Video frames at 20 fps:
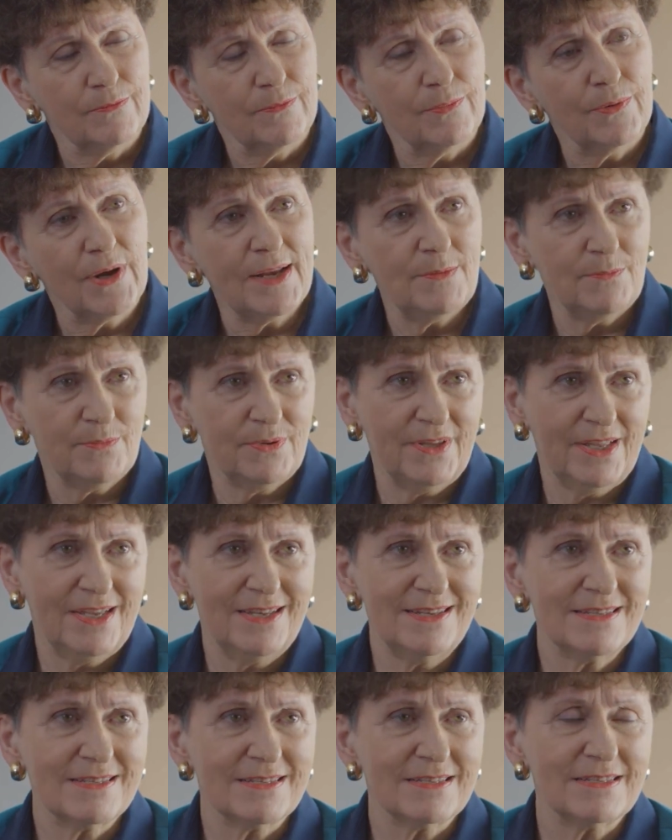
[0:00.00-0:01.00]
bright
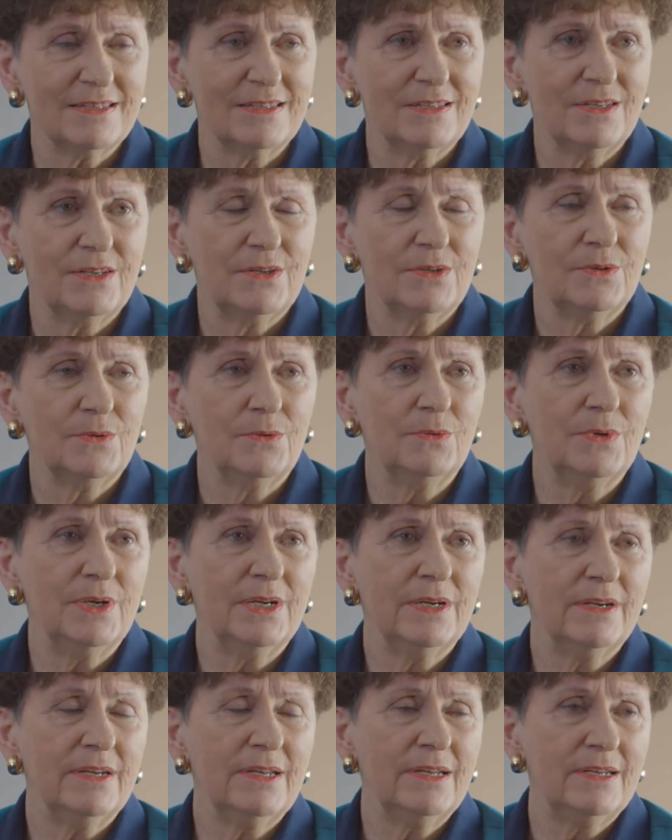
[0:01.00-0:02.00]
place
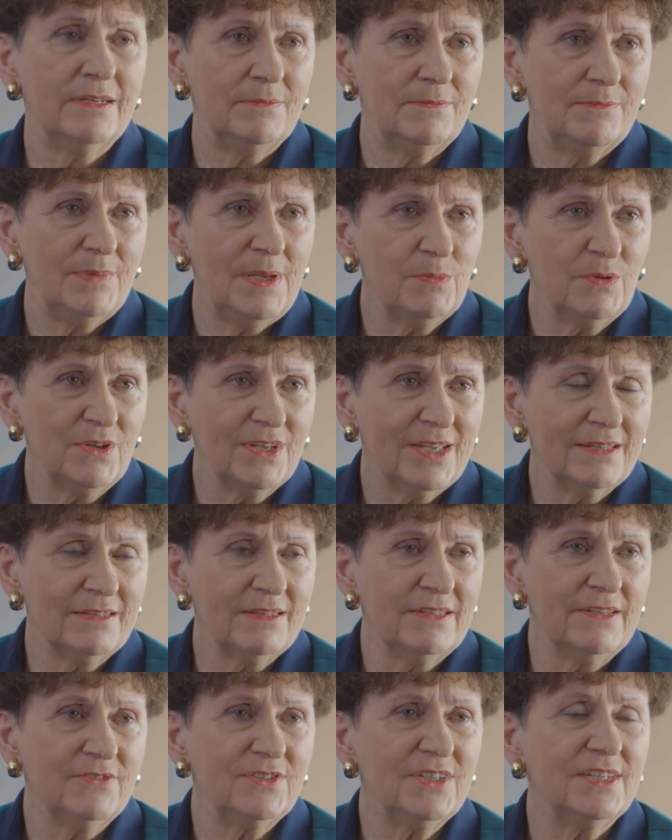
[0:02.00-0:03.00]
where people get
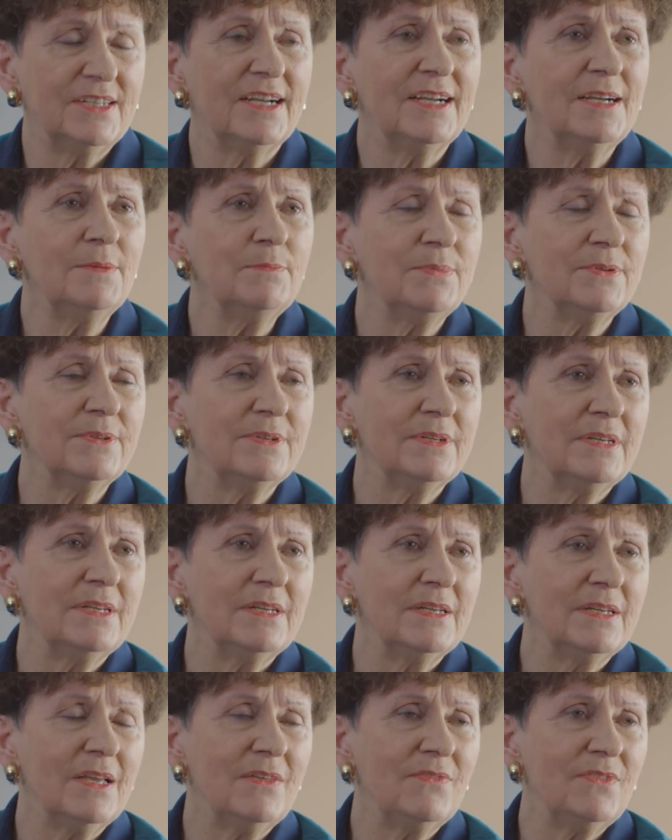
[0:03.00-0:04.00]
lifted up
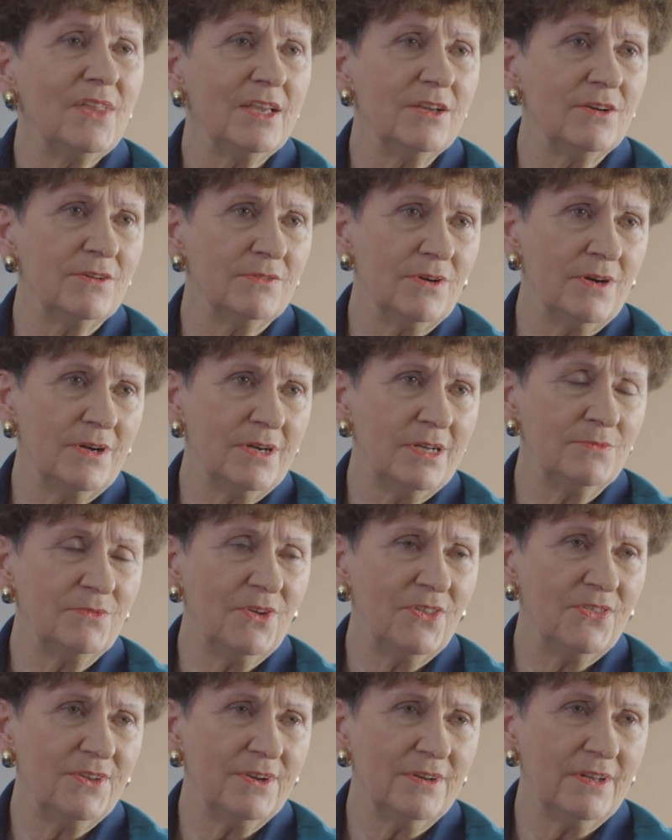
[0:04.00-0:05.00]
and they go on
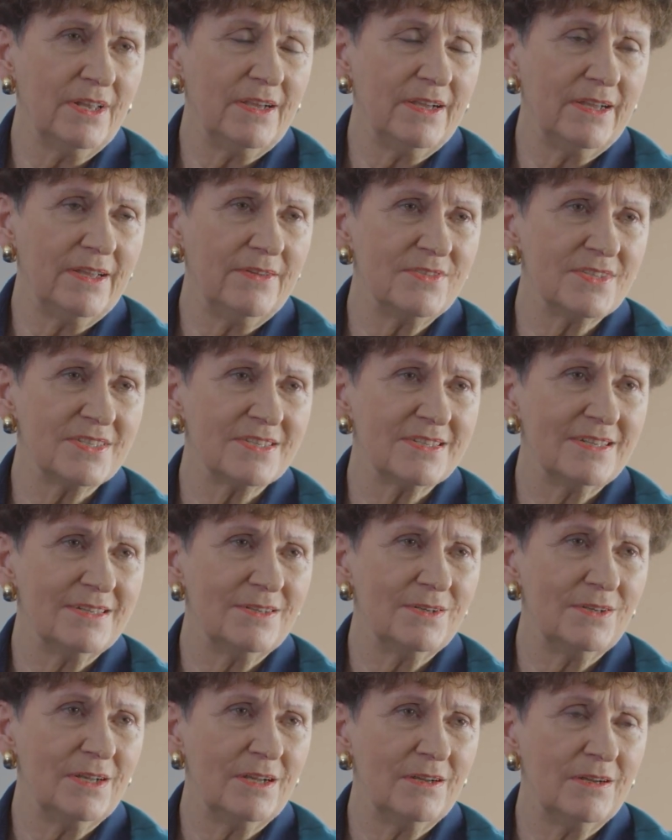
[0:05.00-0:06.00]
with their lives
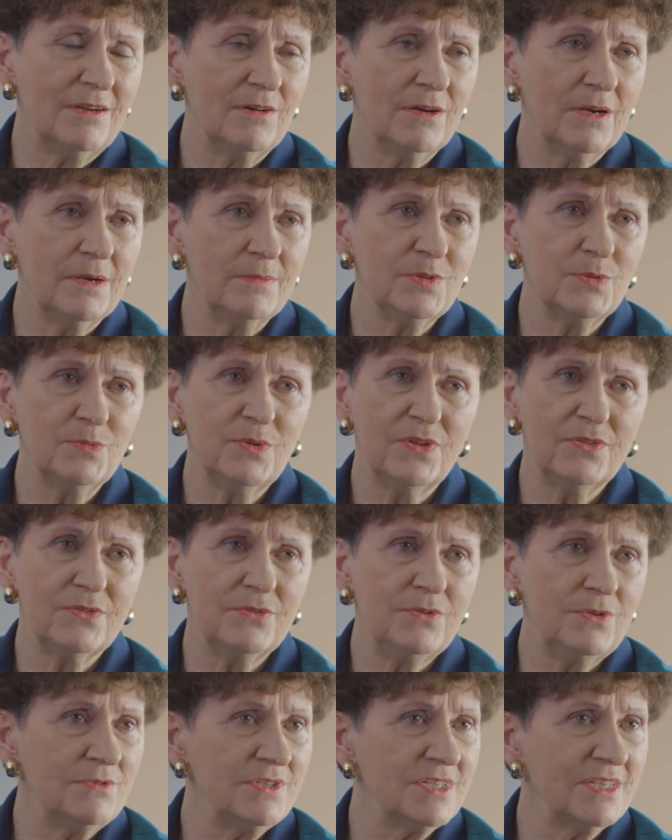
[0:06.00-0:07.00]
armed with new